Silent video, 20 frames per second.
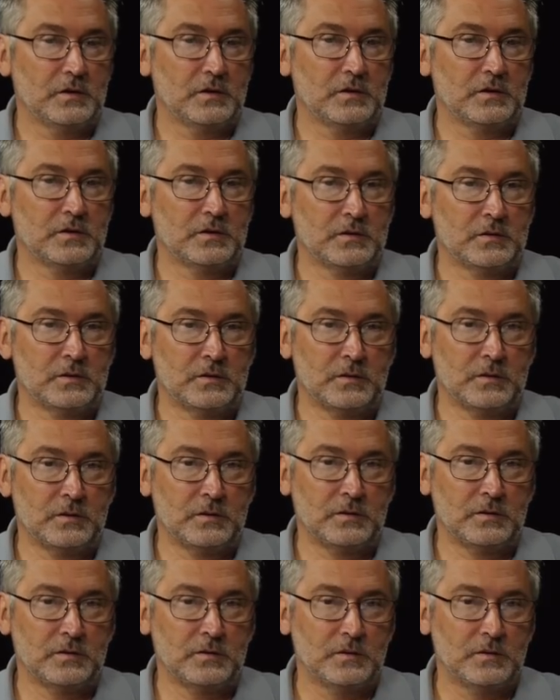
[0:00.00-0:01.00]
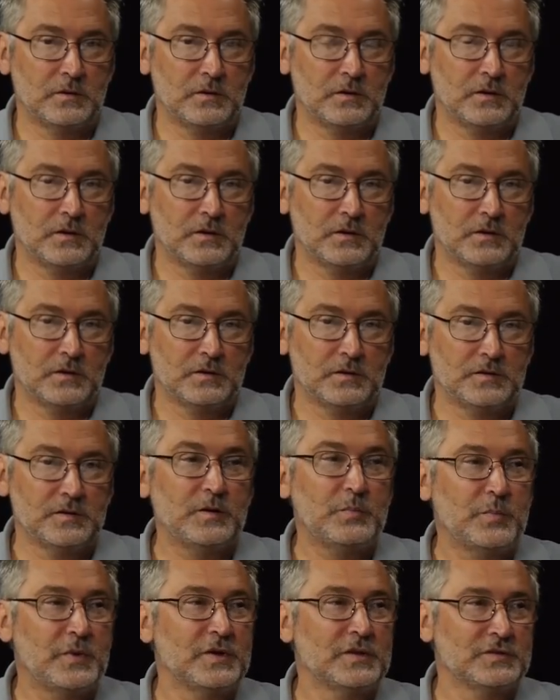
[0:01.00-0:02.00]
It
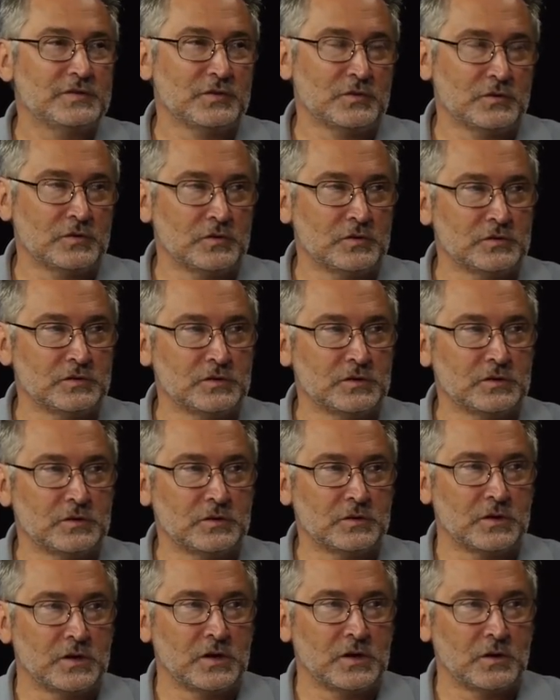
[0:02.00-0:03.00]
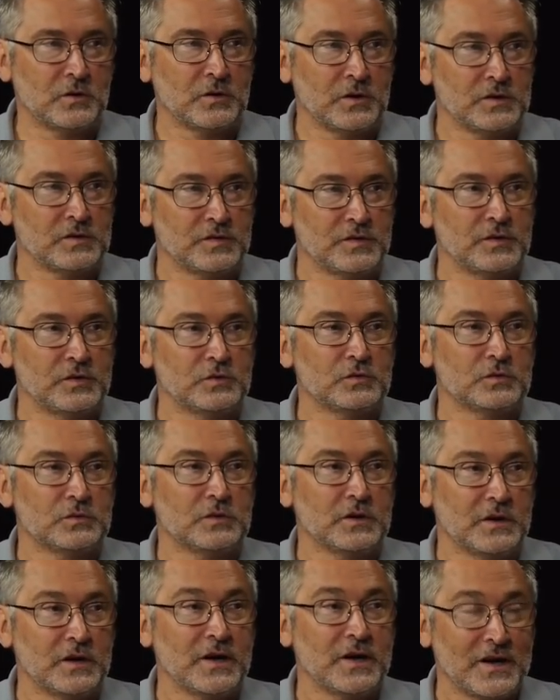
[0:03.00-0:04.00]
depends on how healthy
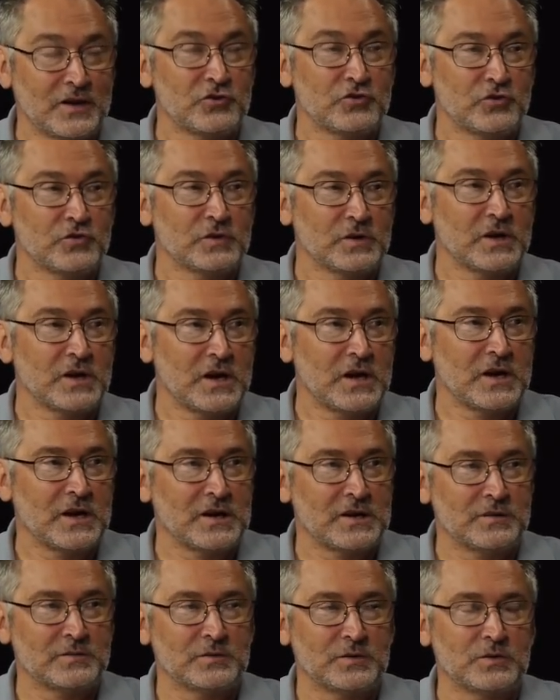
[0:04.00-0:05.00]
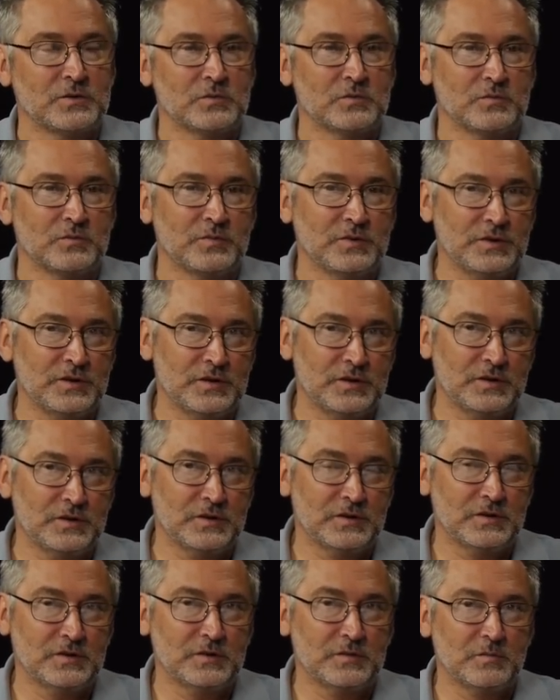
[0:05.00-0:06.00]
you actually are. We
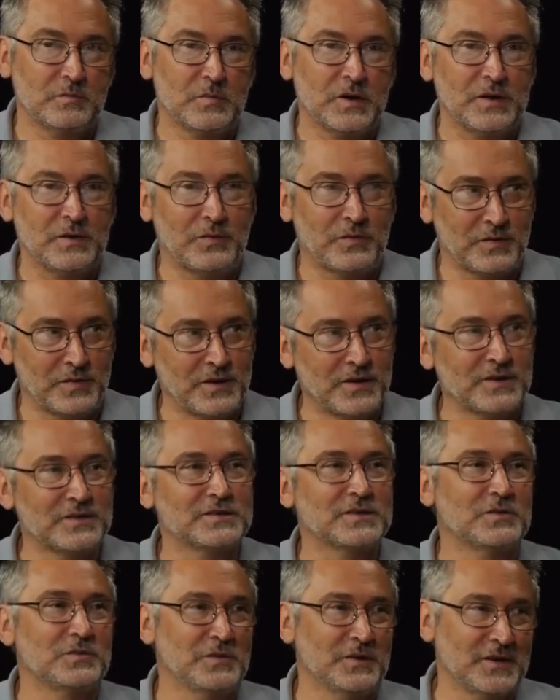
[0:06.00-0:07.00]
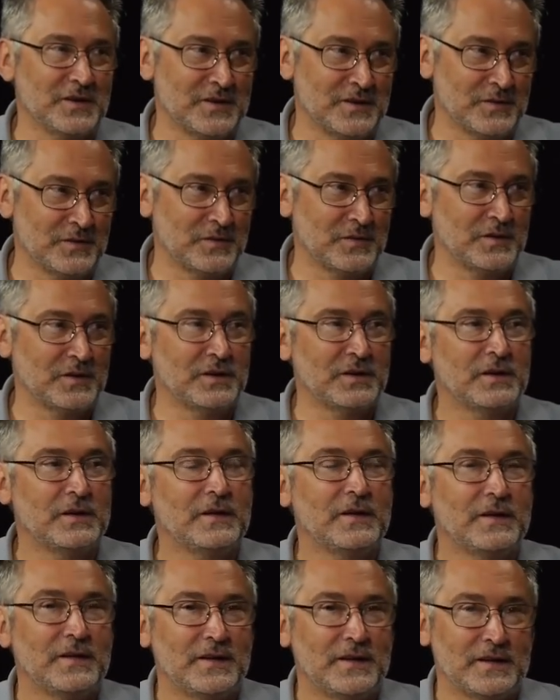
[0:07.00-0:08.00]
might think that we are healthy,
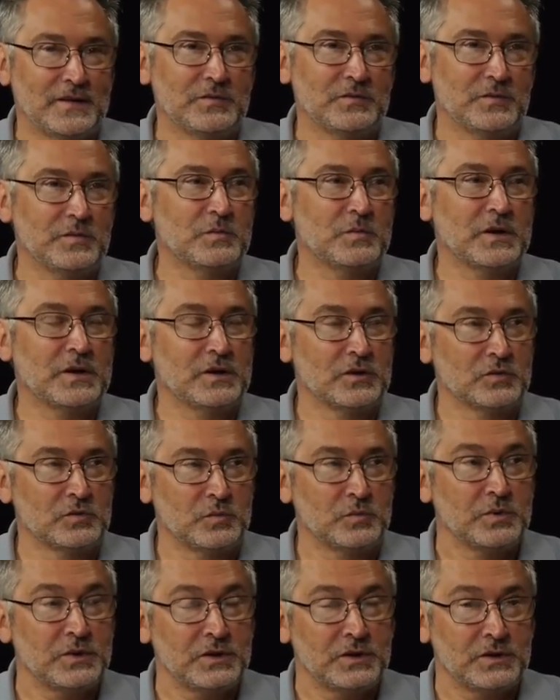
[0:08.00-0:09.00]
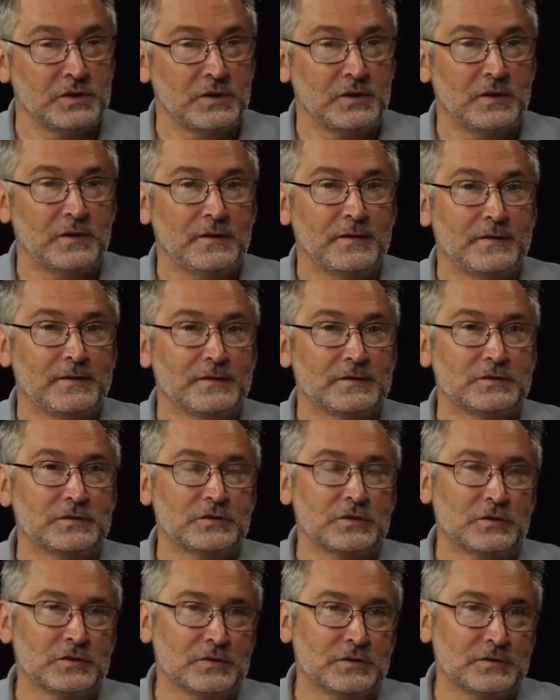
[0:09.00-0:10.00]
and we might not be.
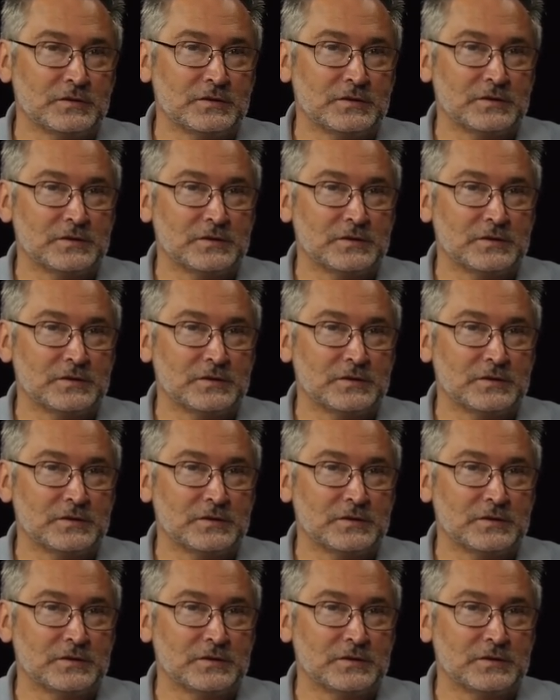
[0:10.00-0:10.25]
So,